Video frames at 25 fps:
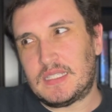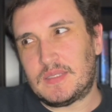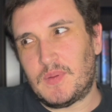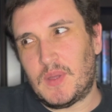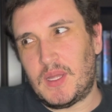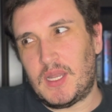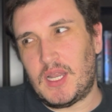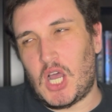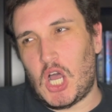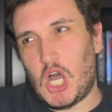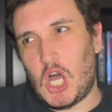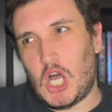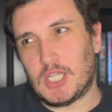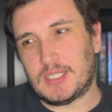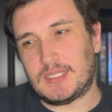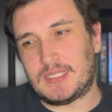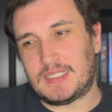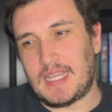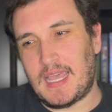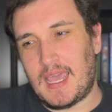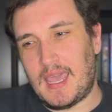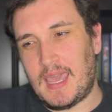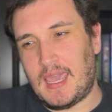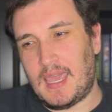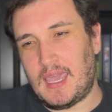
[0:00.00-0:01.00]
one, I'll
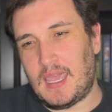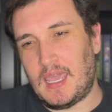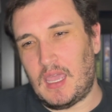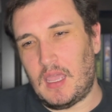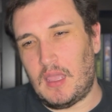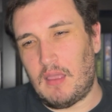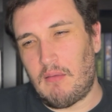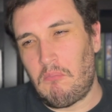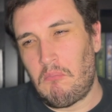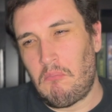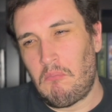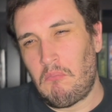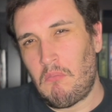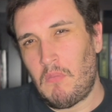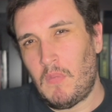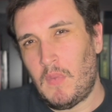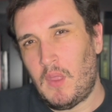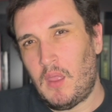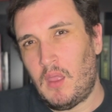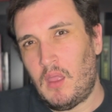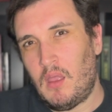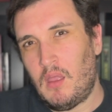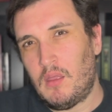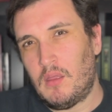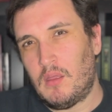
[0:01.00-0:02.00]
say
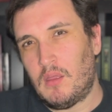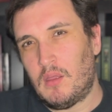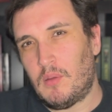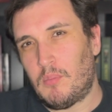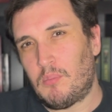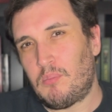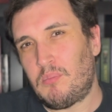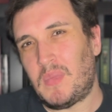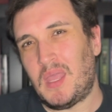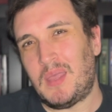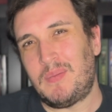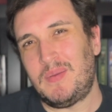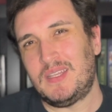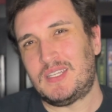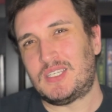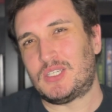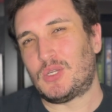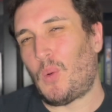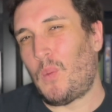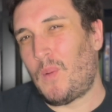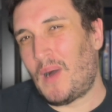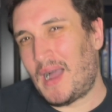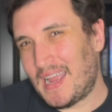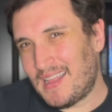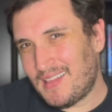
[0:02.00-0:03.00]
maybe
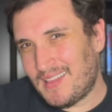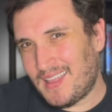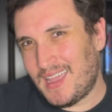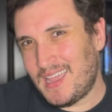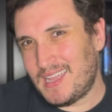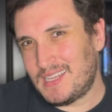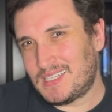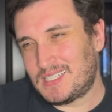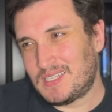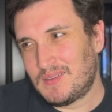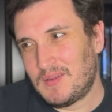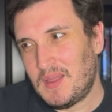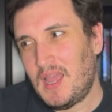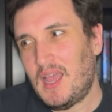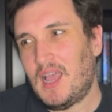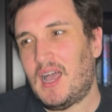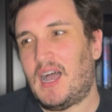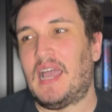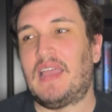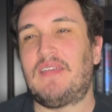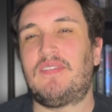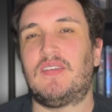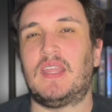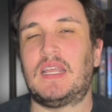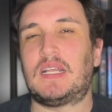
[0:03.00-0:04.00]
Twilight.
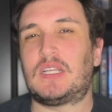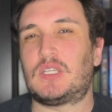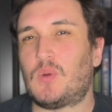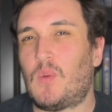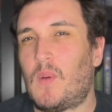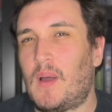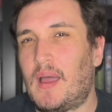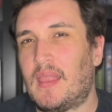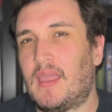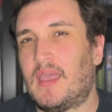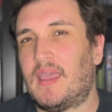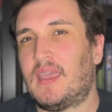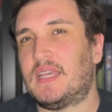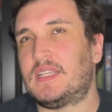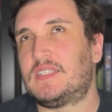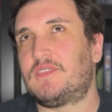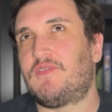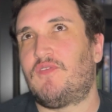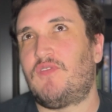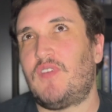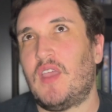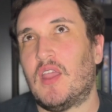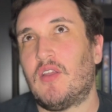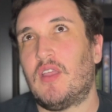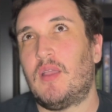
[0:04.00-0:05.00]
I feel like Twilight is
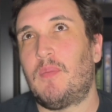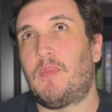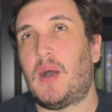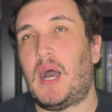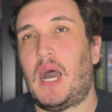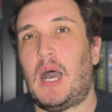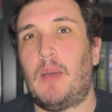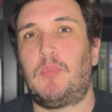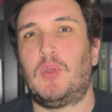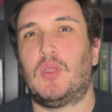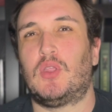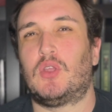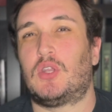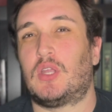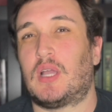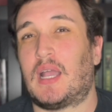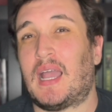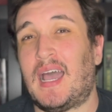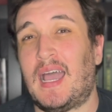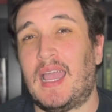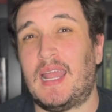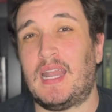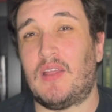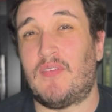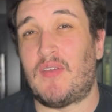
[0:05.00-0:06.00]
very popular to
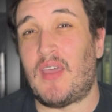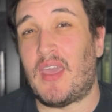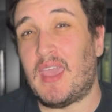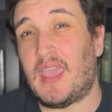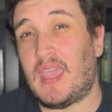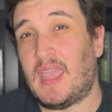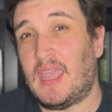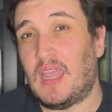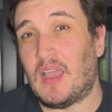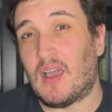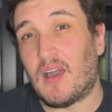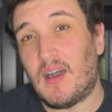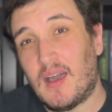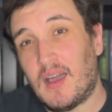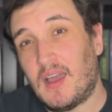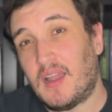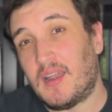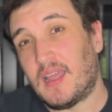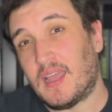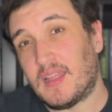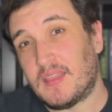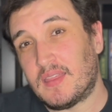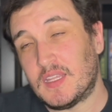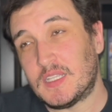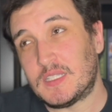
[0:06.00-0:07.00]
kind of hate on
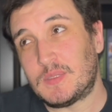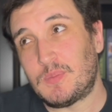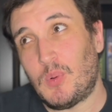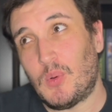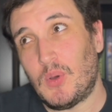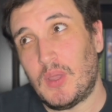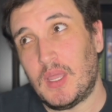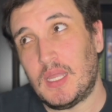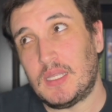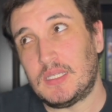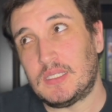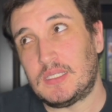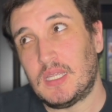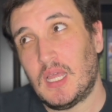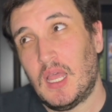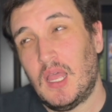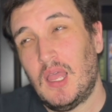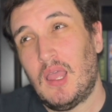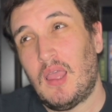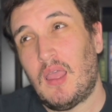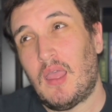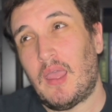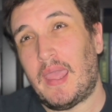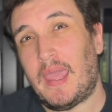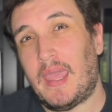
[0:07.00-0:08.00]
at this point,
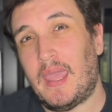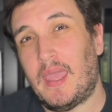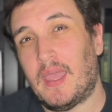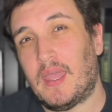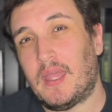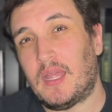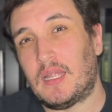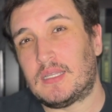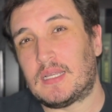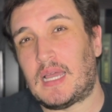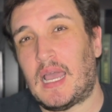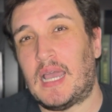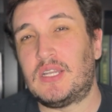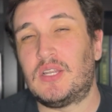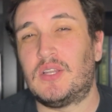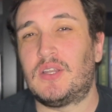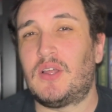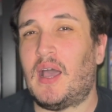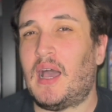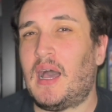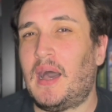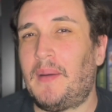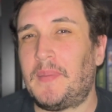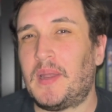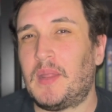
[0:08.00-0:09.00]
and I don't know
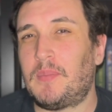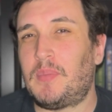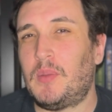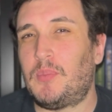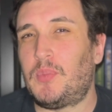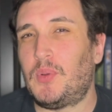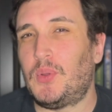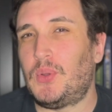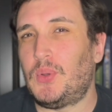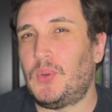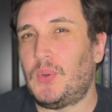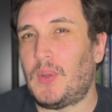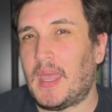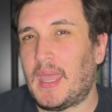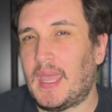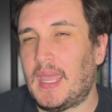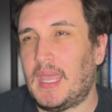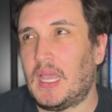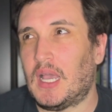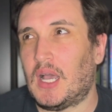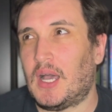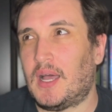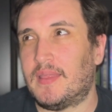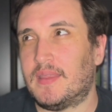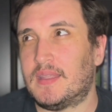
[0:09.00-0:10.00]
how many people who
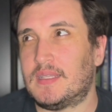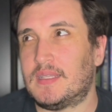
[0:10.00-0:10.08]
hate on the